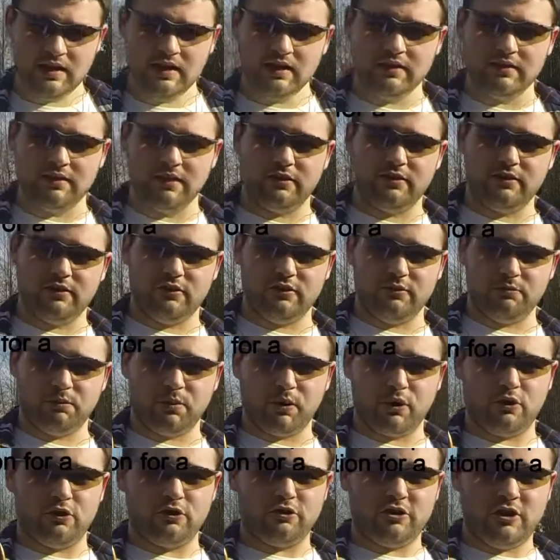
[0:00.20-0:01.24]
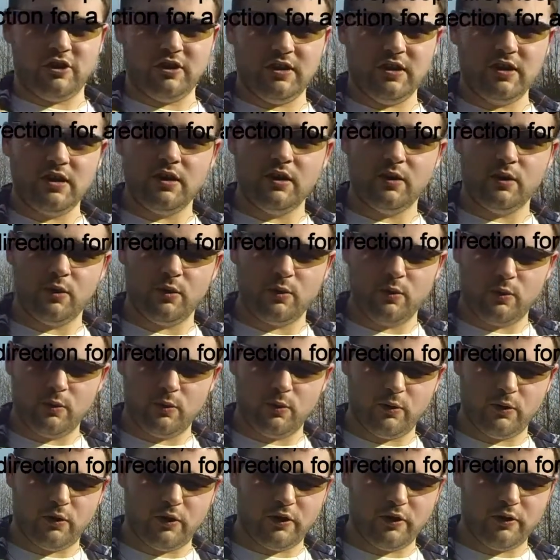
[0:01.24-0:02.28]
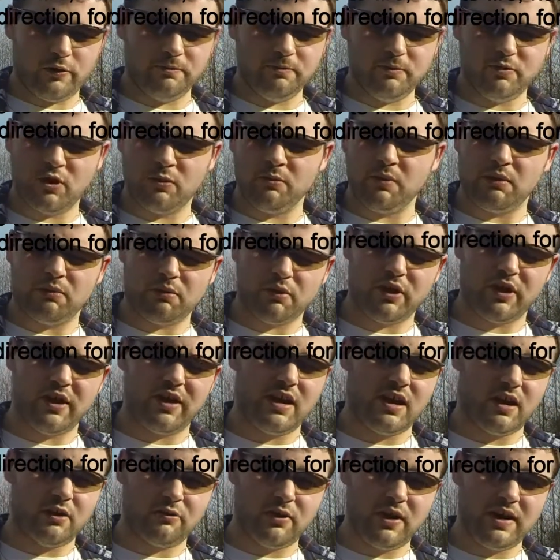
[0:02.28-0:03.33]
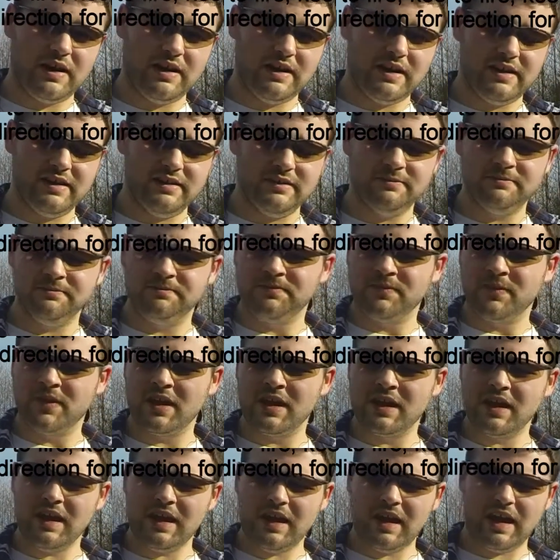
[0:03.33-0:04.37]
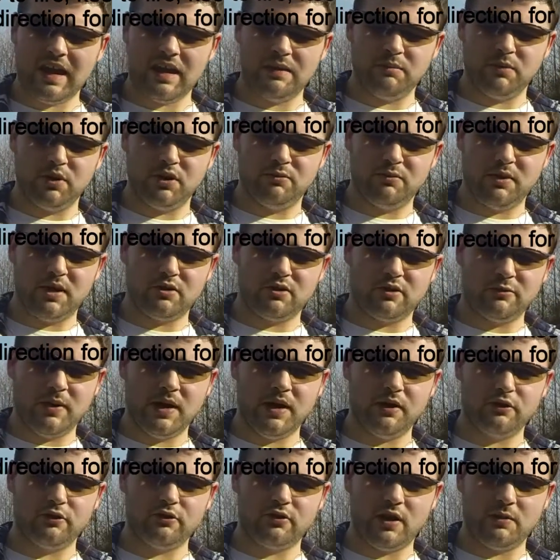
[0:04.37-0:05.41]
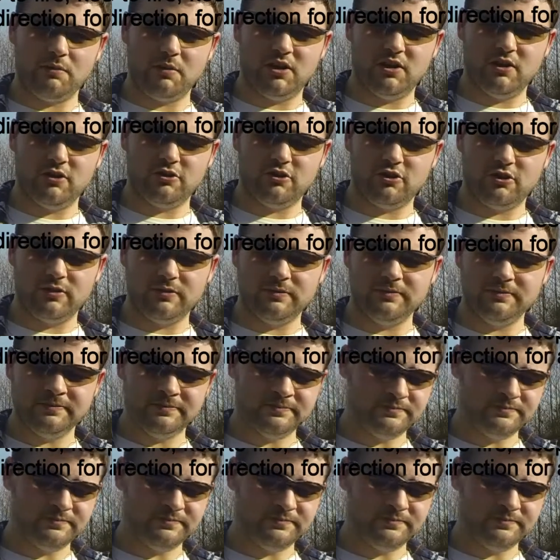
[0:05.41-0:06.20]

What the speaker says: This is Persian, or some people call it Iranian 8mm Mauser ammunition.